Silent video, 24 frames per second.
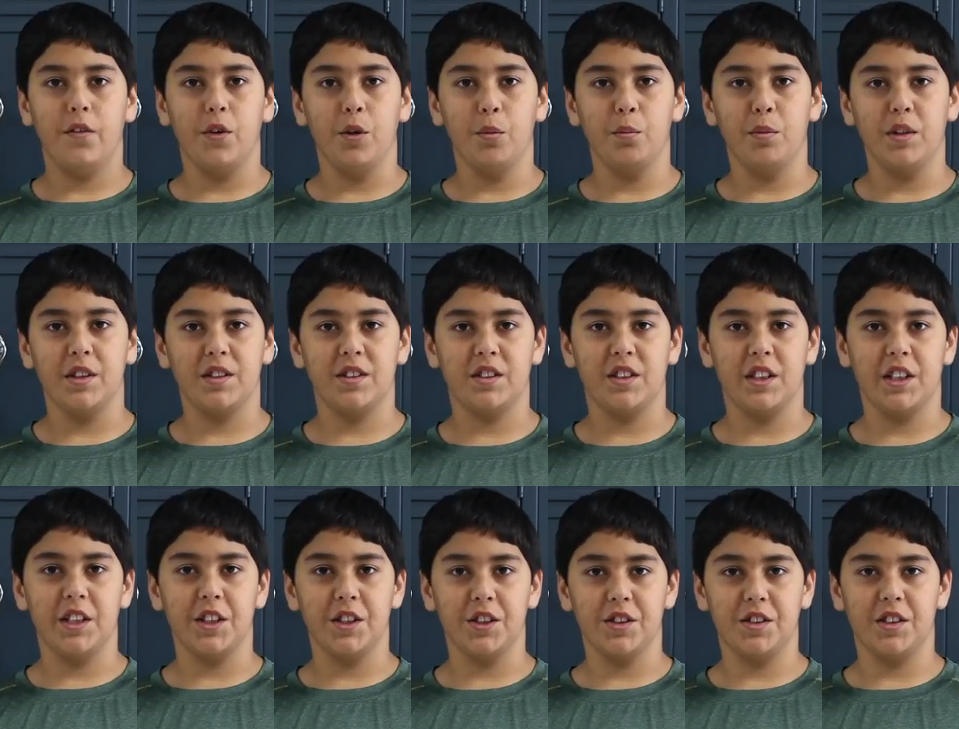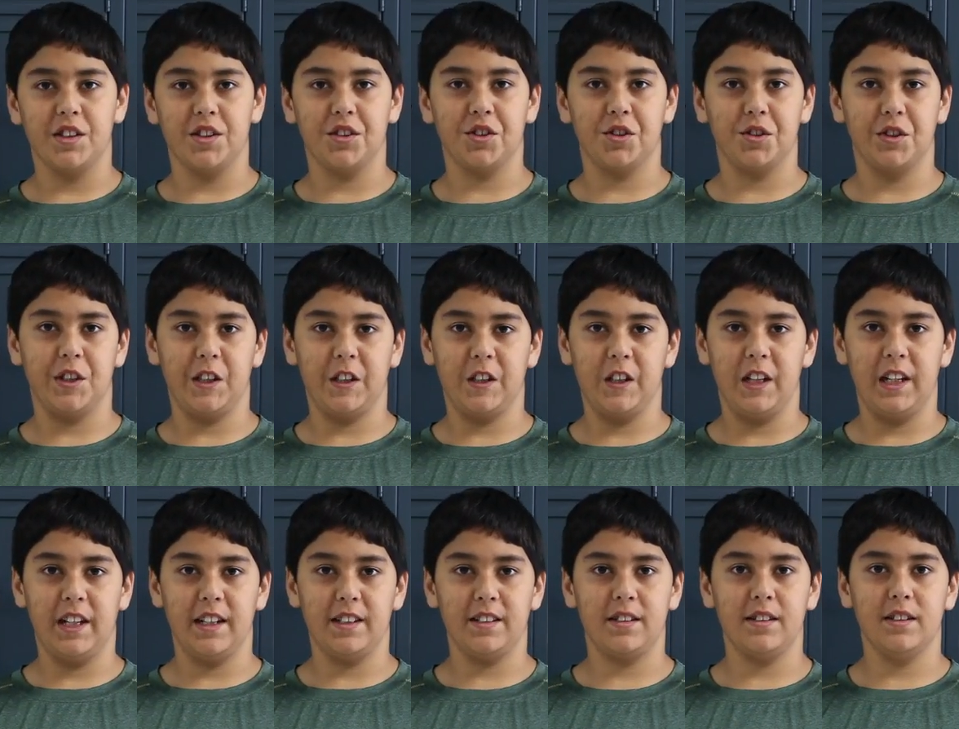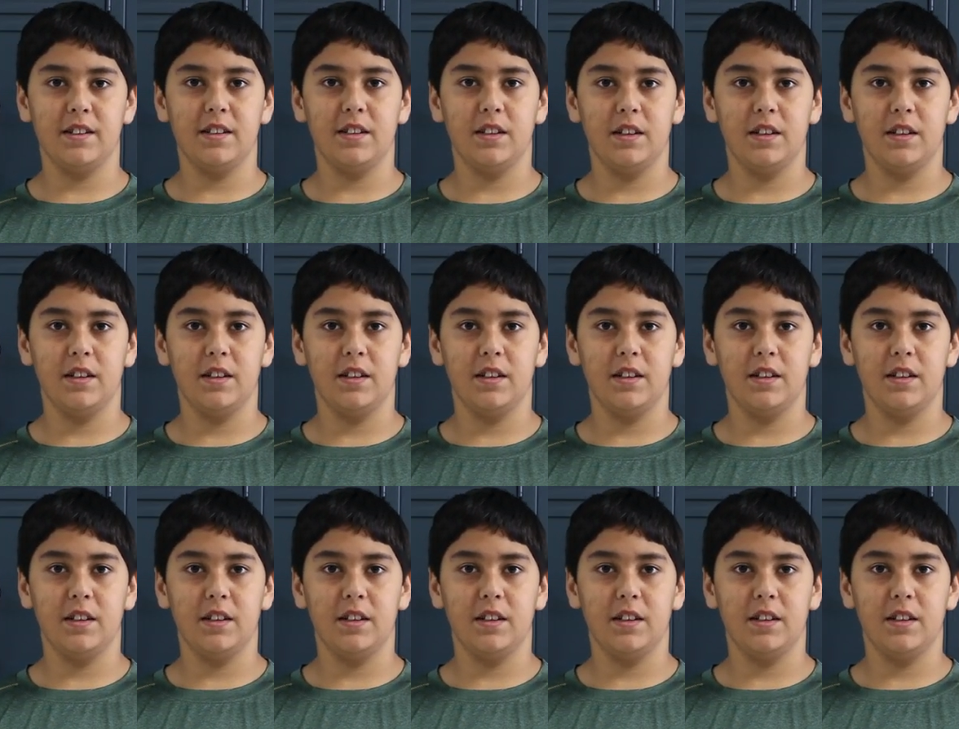for Miss Steger's history class.